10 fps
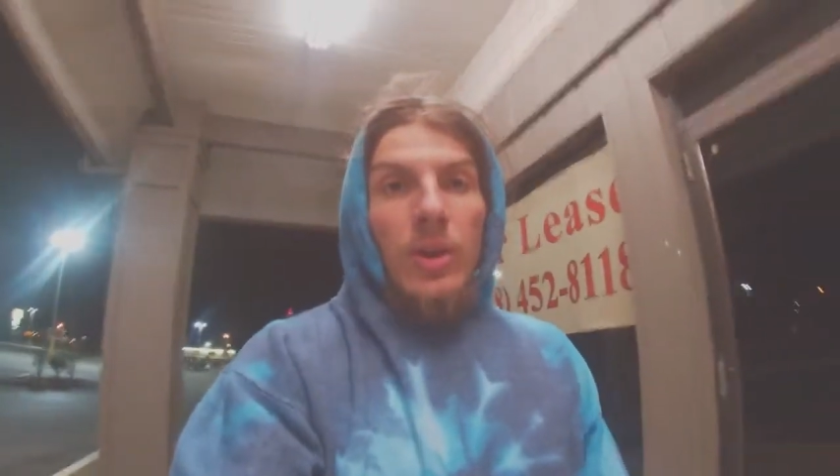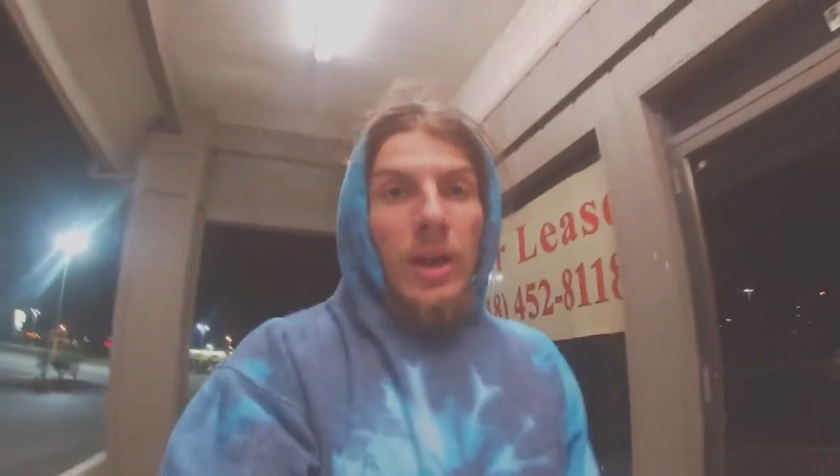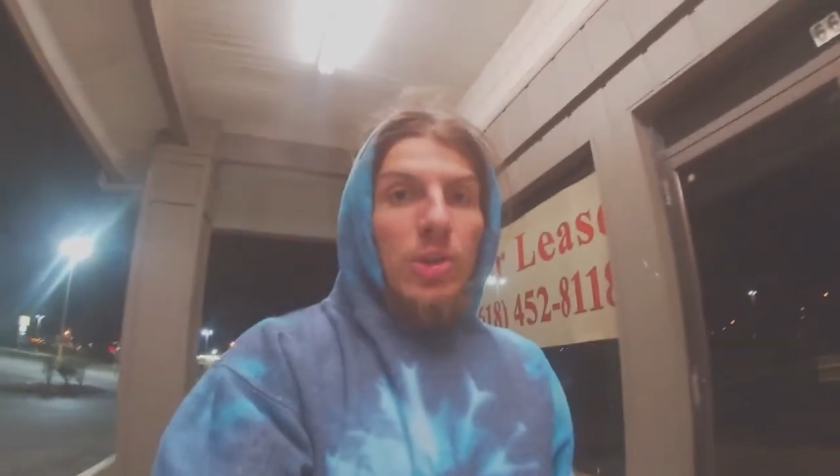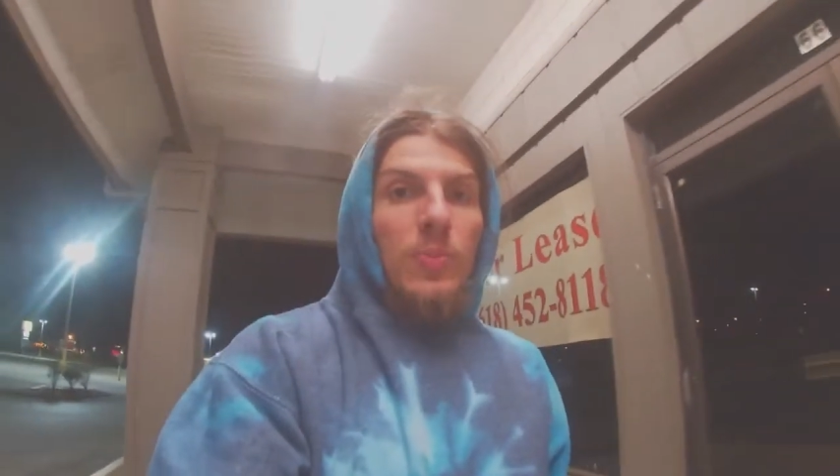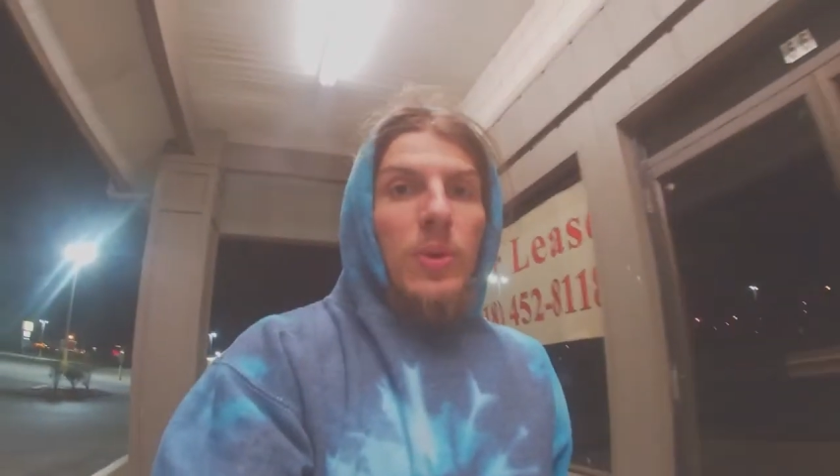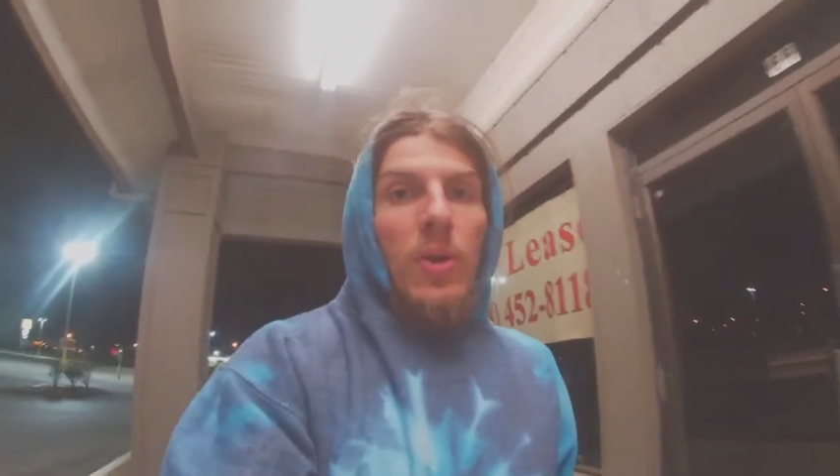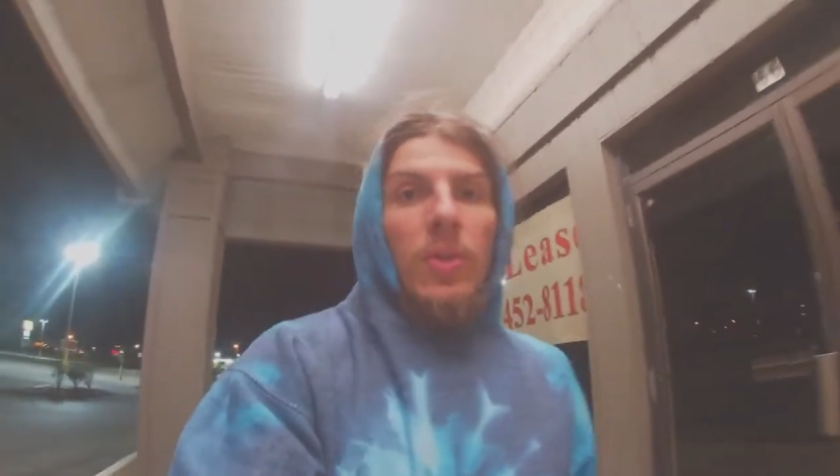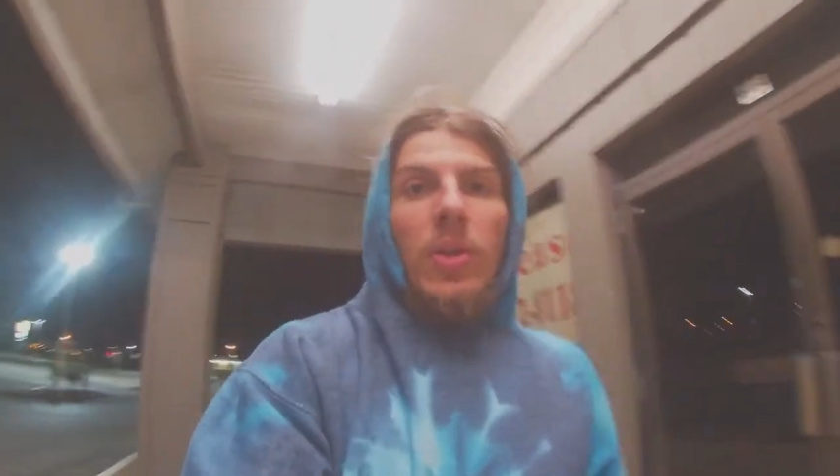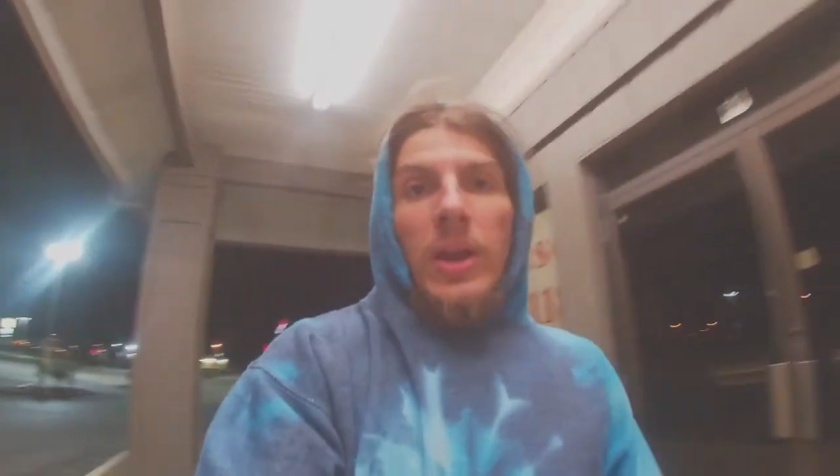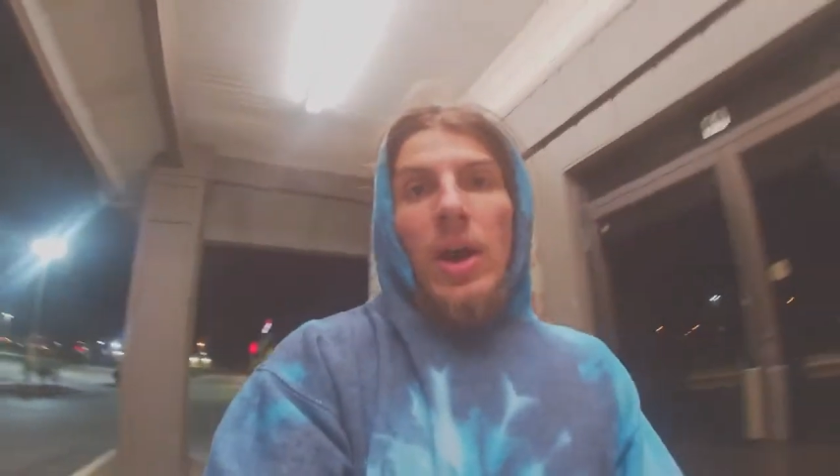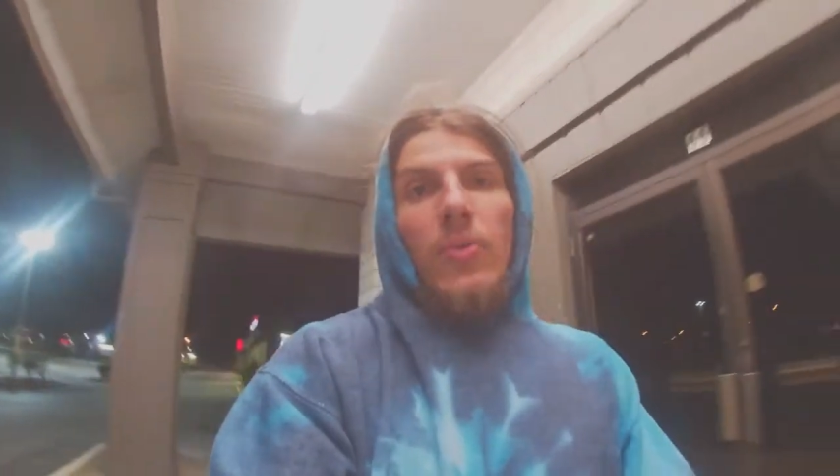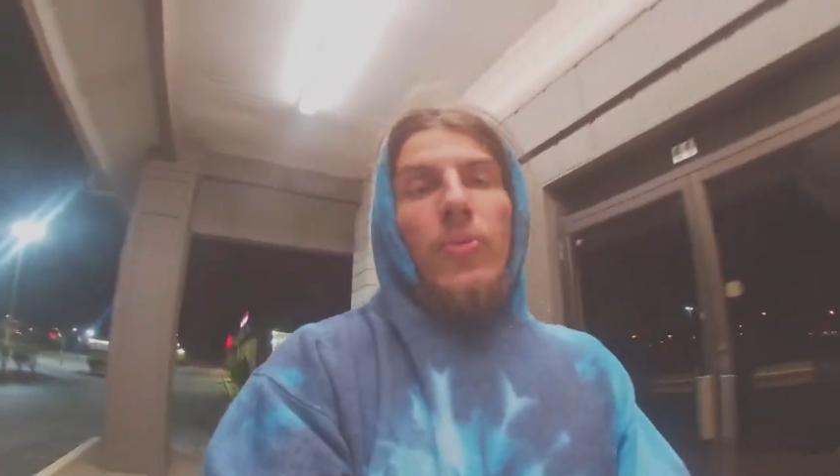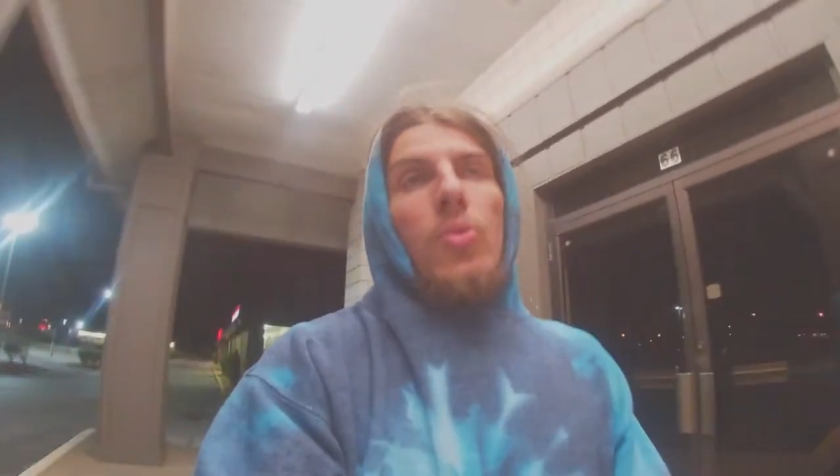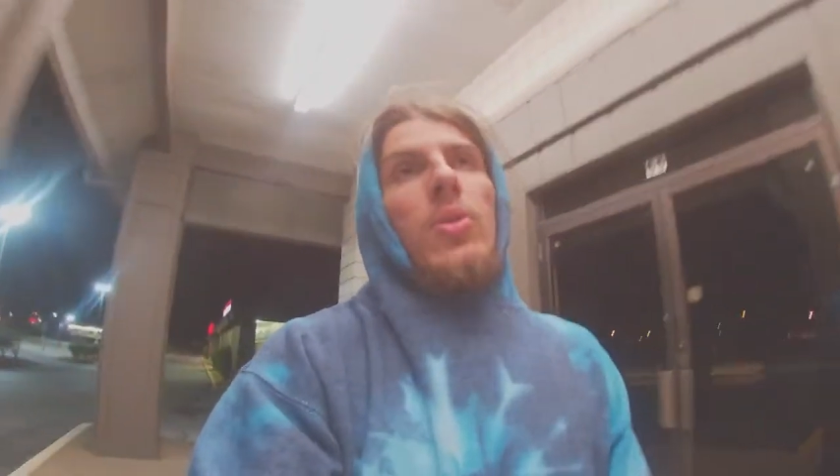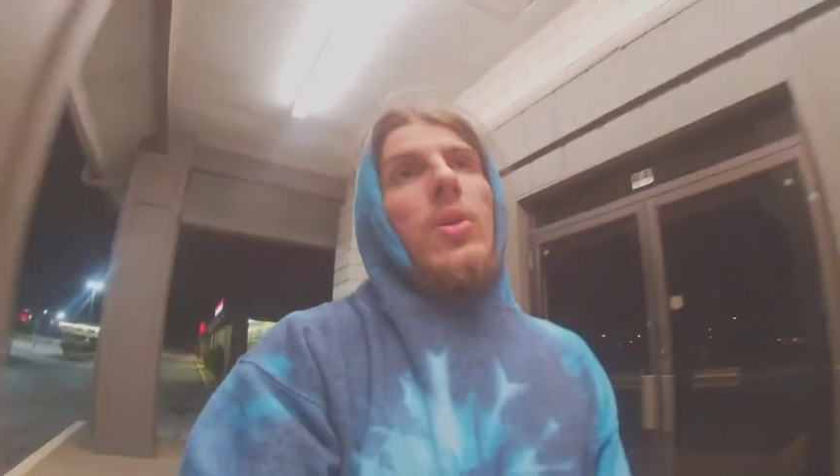guys should be on the lookout
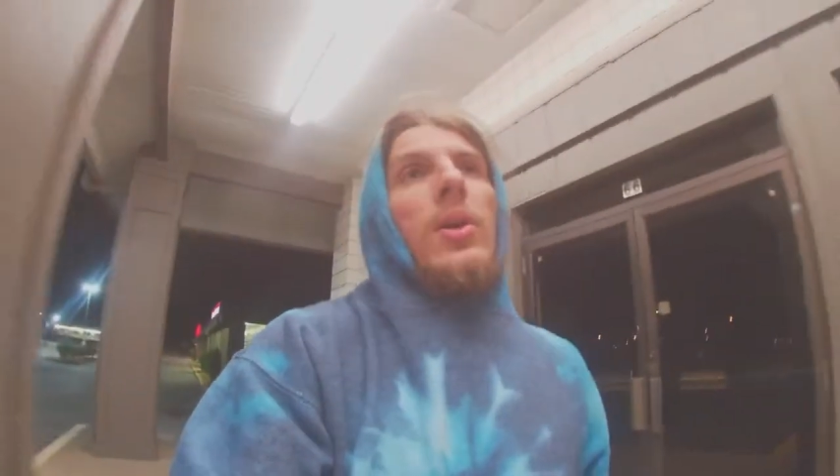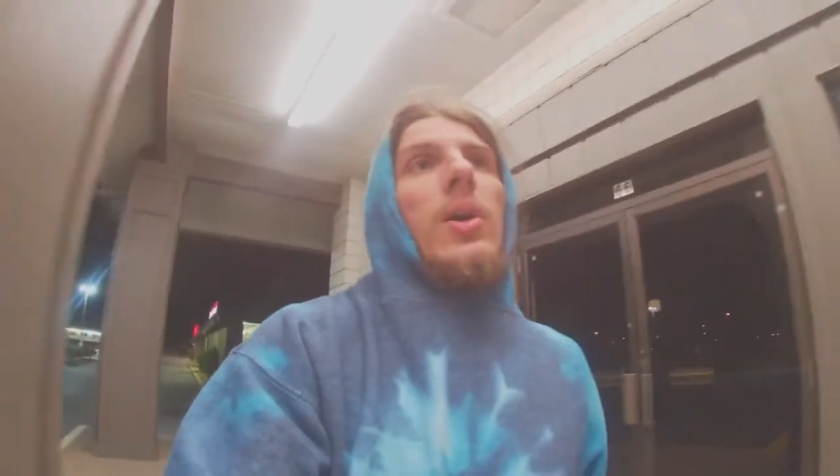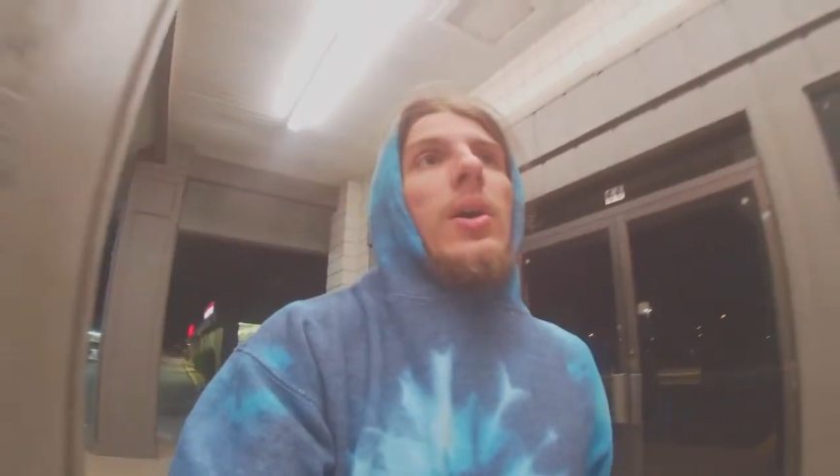for.